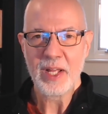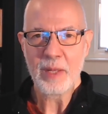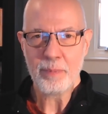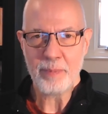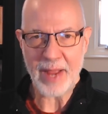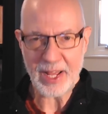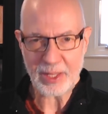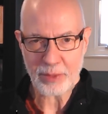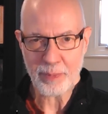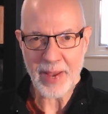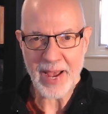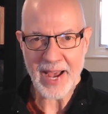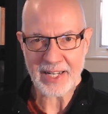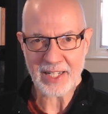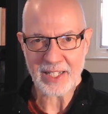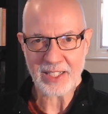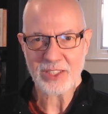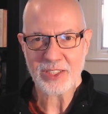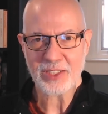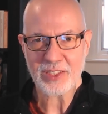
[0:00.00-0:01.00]

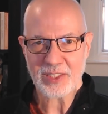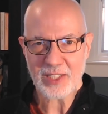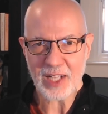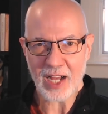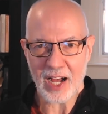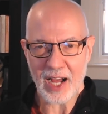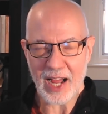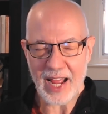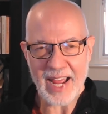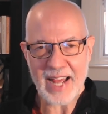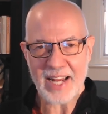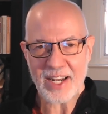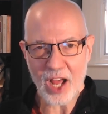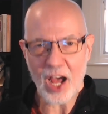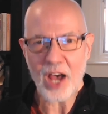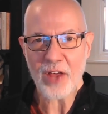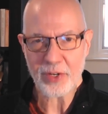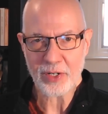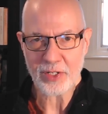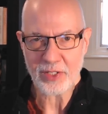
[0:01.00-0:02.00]
mathematics and
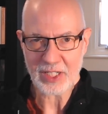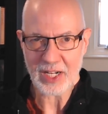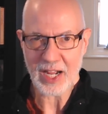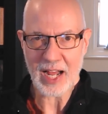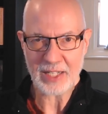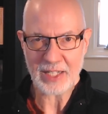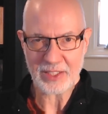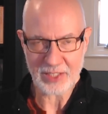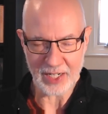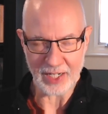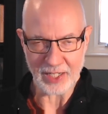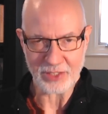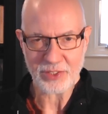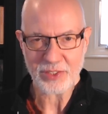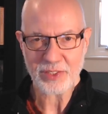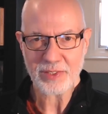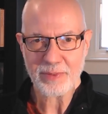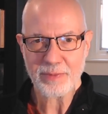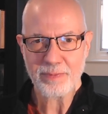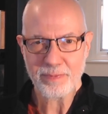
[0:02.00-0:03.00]
other
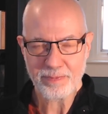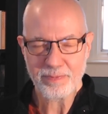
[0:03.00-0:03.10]
contexts.